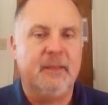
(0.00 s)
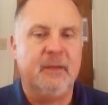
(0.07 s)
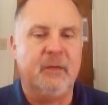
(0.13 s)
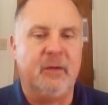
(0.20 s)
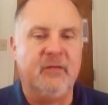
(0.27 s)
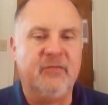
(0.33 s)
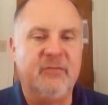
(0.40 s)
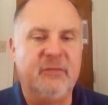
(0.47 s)
and
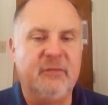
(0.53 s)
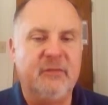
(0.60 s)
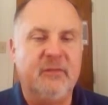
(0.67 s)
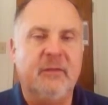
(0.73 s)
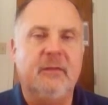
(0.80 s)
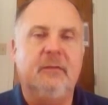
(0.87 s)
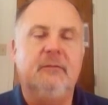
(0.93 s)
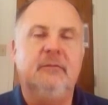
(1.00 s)
Austin,
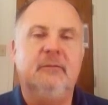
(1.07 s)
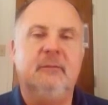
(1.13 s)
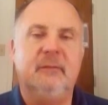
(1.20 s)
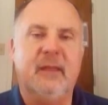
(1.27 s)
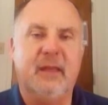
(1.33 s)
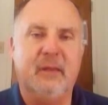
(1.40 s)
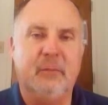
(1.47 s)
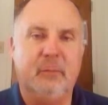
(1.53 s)

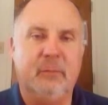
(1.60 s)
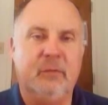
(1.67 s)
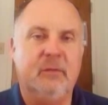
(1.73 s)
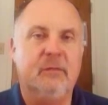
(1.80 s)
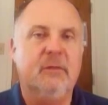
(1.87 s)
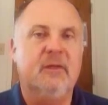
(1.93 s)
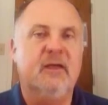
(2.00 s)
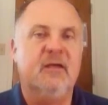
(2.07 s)
they
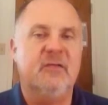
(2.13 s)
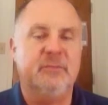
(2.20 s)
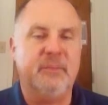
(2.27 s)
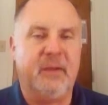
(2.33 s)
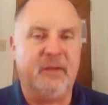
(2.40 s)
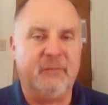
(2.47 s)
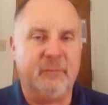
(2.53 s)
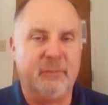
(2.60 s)
will
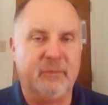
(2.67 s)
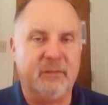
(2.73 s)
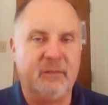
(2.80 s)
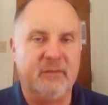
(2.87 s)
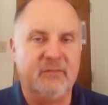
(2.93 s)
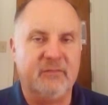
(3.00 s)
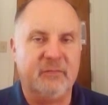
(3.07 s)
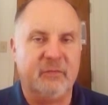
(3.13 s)
expel you from
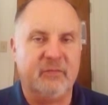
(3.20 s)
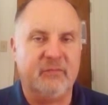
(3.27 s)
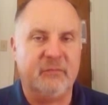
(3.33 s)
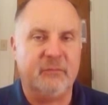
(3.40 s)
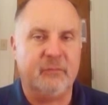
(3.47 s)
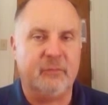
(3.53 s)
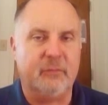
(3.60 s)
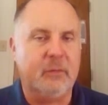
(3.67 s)
the
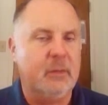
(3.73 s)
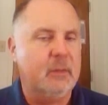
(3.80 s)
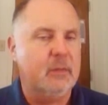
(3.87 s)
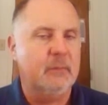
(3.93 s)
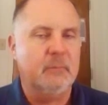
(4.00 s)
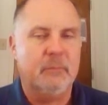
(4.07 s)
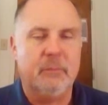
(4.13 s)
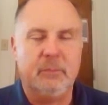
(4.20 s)
school.
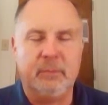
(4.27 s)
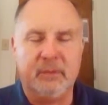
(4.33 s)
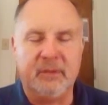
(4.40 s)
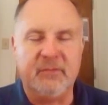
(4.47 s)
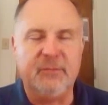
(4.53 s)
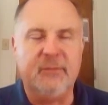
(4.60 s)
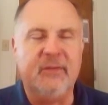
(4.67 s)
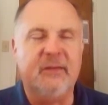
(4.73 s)

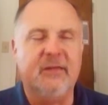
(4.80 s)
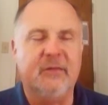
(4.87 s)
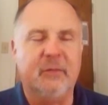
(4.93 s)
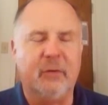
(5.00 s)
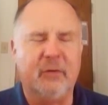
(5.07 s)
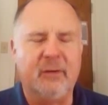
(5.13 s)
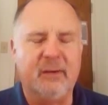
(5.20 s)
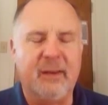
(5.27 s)
Please, we need to
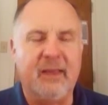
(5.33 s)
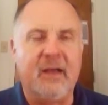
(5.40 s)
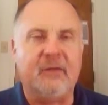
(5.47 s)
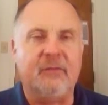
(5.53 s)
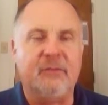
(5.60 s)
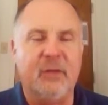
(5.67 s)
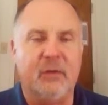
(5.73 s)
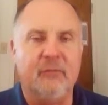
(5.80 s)
learn
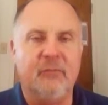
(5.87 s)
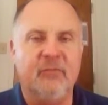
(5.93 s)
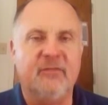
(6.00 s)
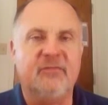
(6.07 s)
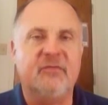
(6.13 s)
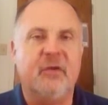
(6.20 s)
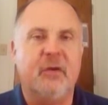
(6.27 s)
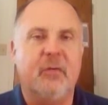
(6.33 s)
now. Don't do
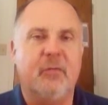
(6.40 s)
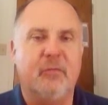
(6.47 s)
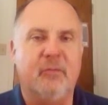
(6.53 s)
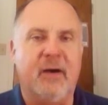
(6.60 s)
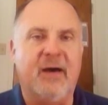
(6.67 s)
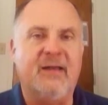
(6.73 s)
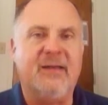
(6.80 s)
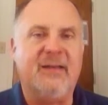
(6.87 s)
this.
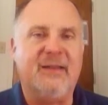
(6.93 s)
Write